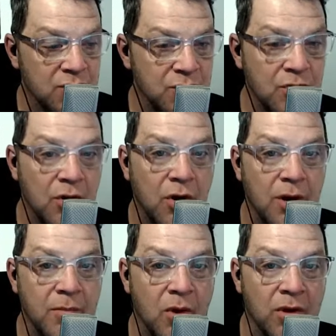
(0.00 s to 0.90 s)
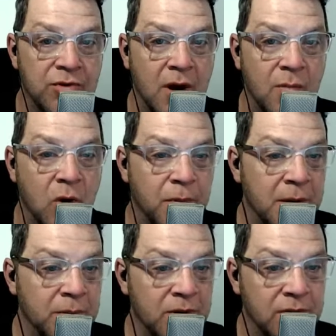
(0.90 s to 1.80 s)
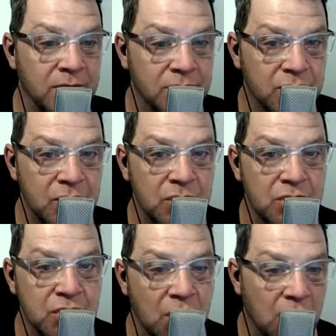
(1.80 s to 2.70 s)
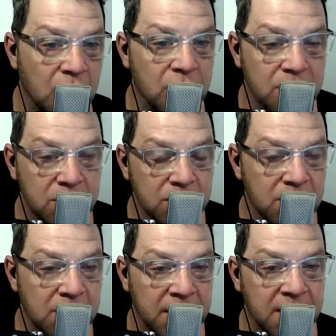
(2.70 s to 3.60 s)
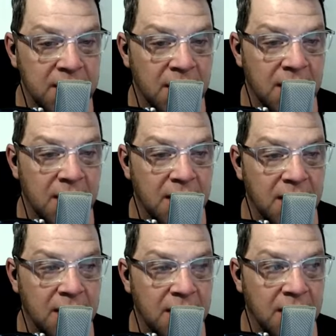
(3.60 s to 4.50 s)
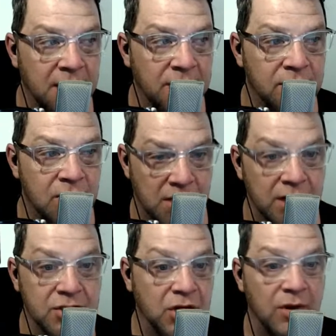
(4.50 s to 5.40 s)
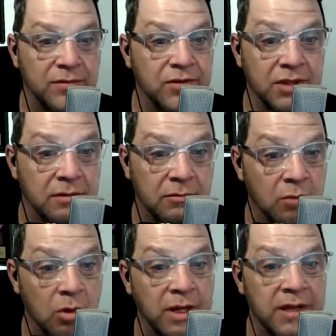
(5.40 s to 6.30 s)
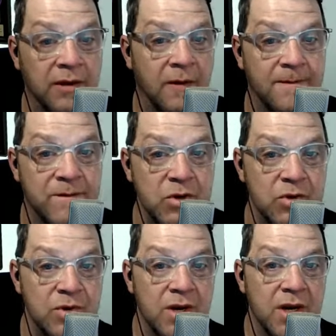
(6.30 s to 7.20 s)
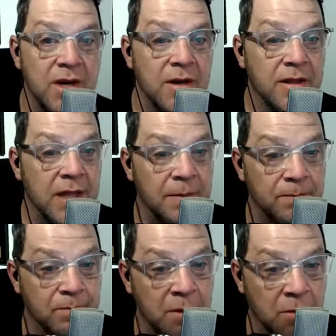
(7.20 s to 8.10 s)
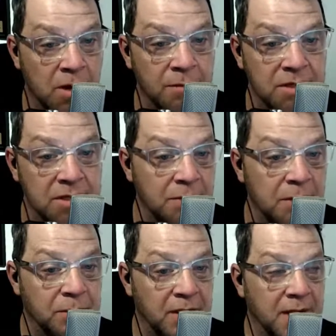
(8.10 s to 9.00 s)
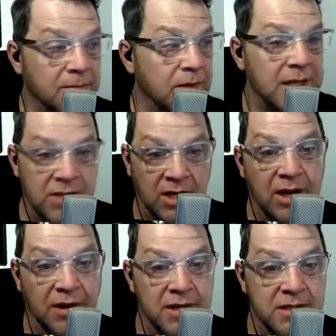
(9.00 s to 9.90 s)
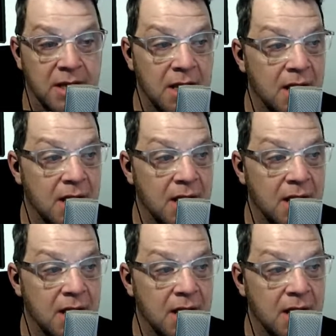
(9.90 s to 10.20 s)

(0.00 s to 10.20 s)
draw more people to the show than to their show of just rolling in their own food than people come to see me play. It's hilarious.